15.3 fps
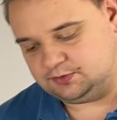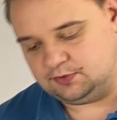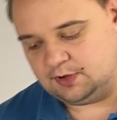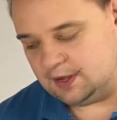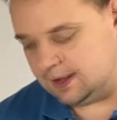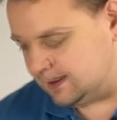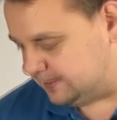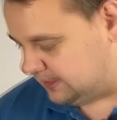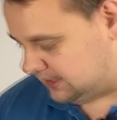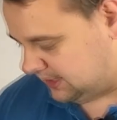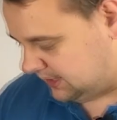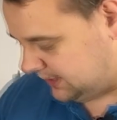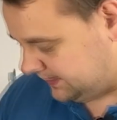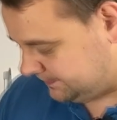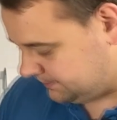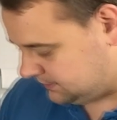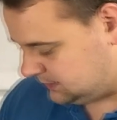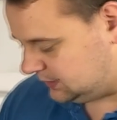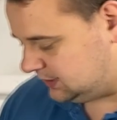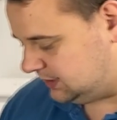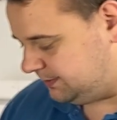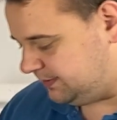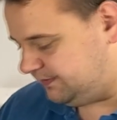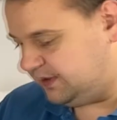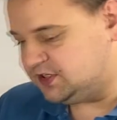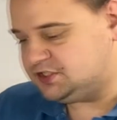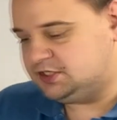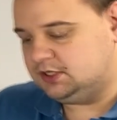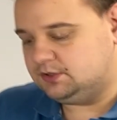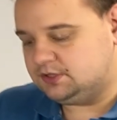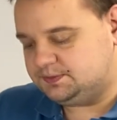to a
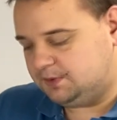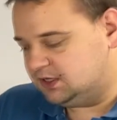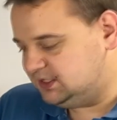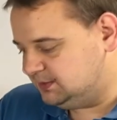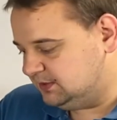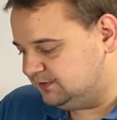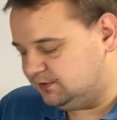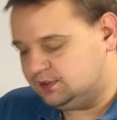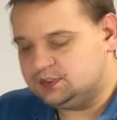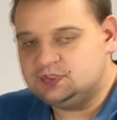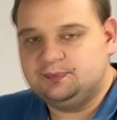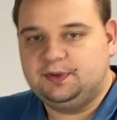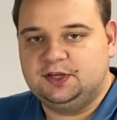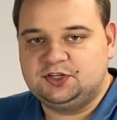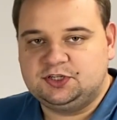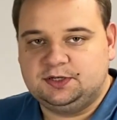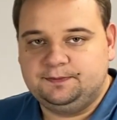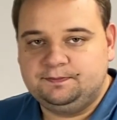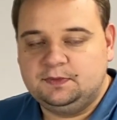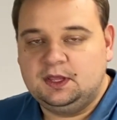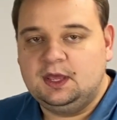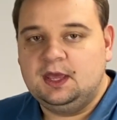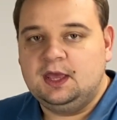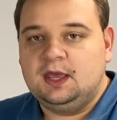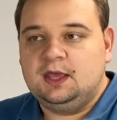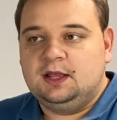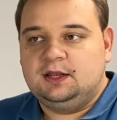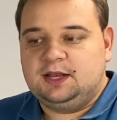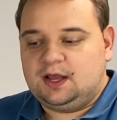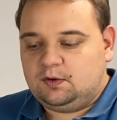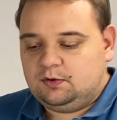professional responsible for intubation.
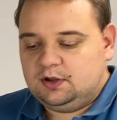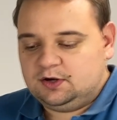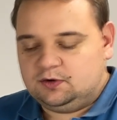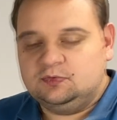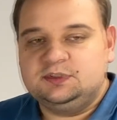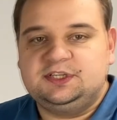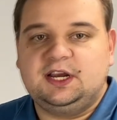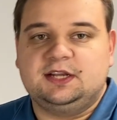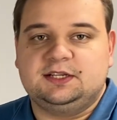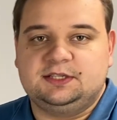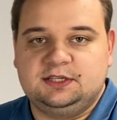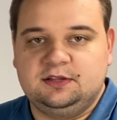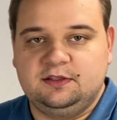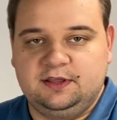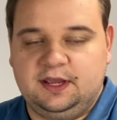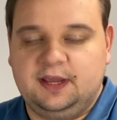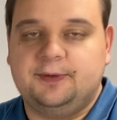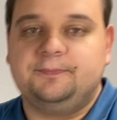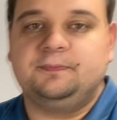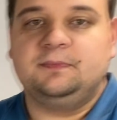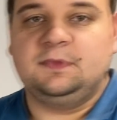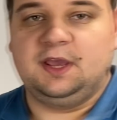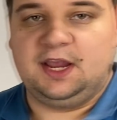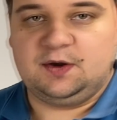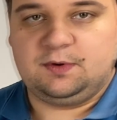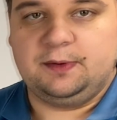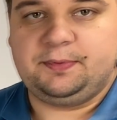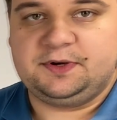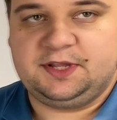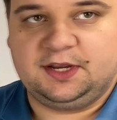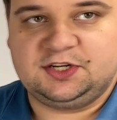Now, who does the airway
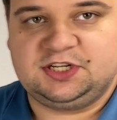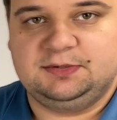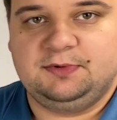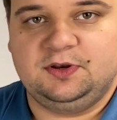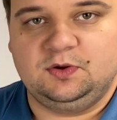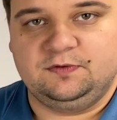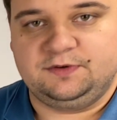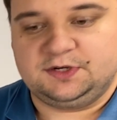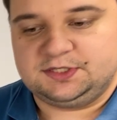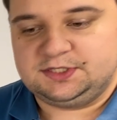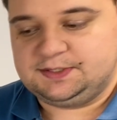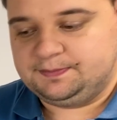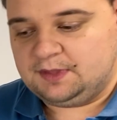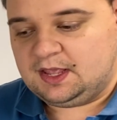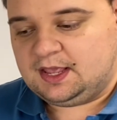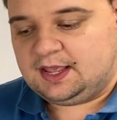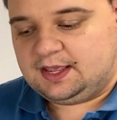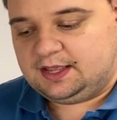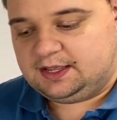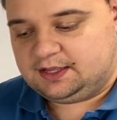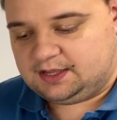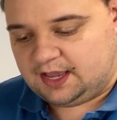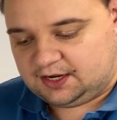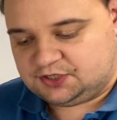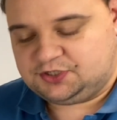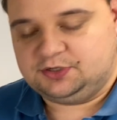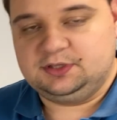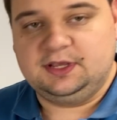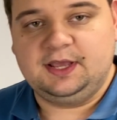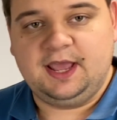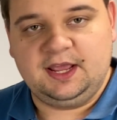protection maneuvers?
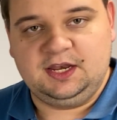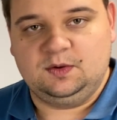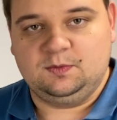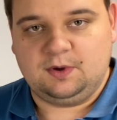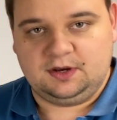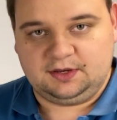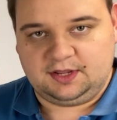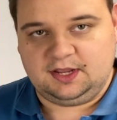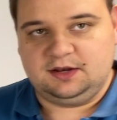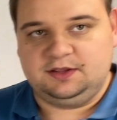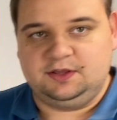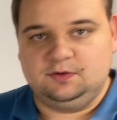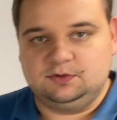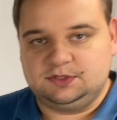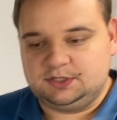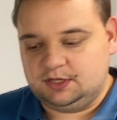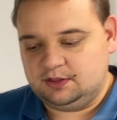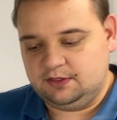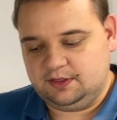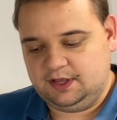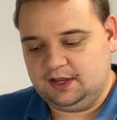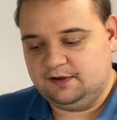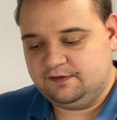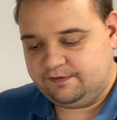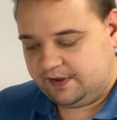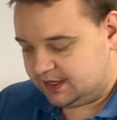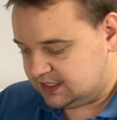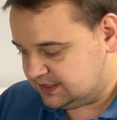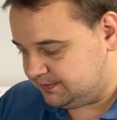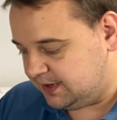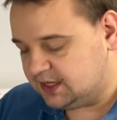Actually, anyone can use the
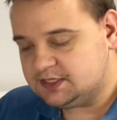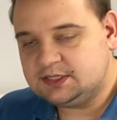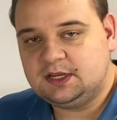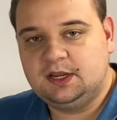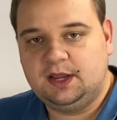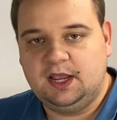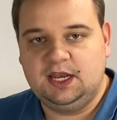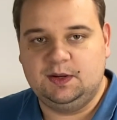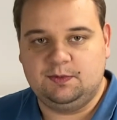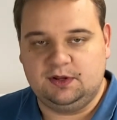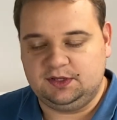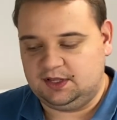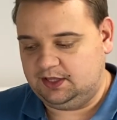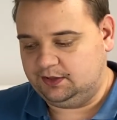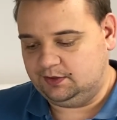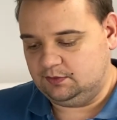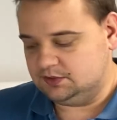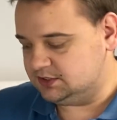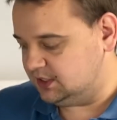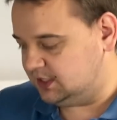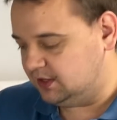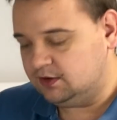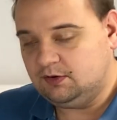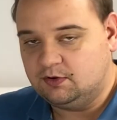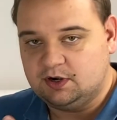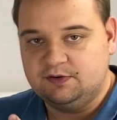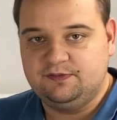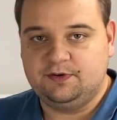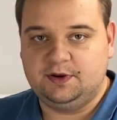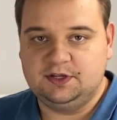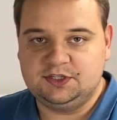face mask, anyone can use the
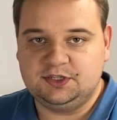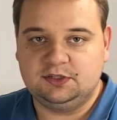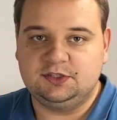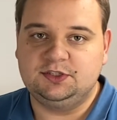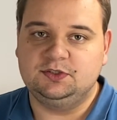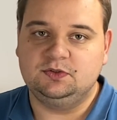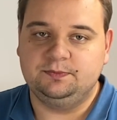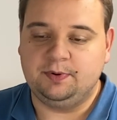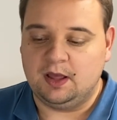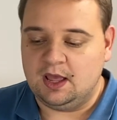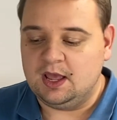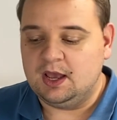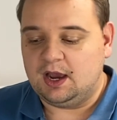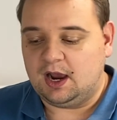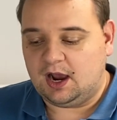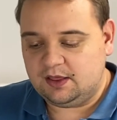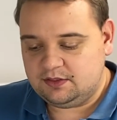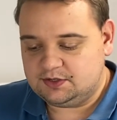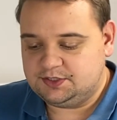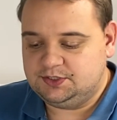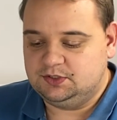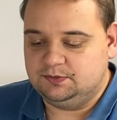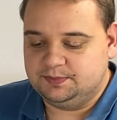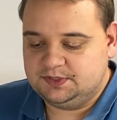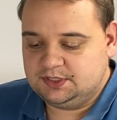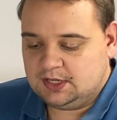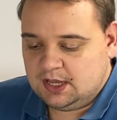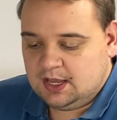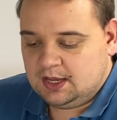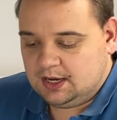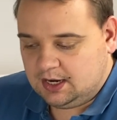oropharyngeal tube. Other tubes
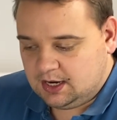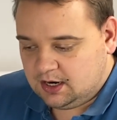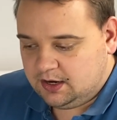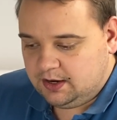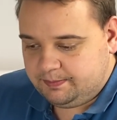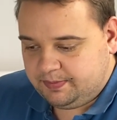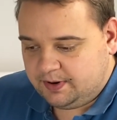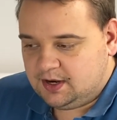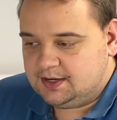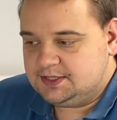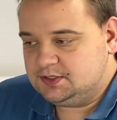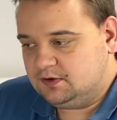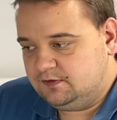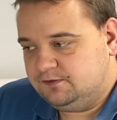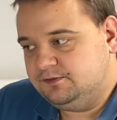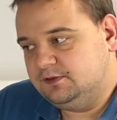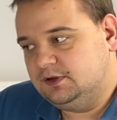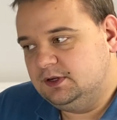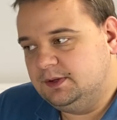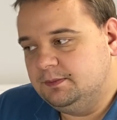are a part of